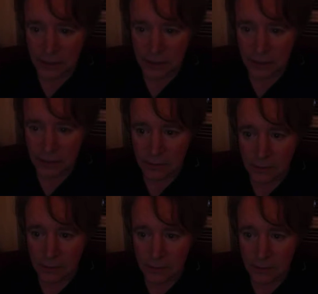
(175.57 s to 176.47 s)

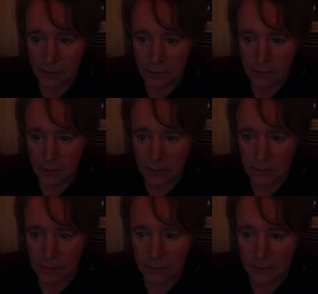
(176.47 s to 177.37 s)

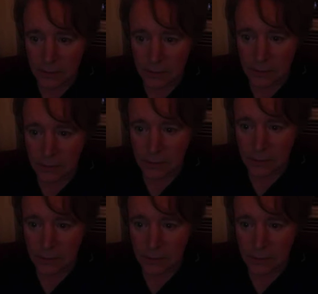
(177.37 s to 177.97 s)
(no one is talking)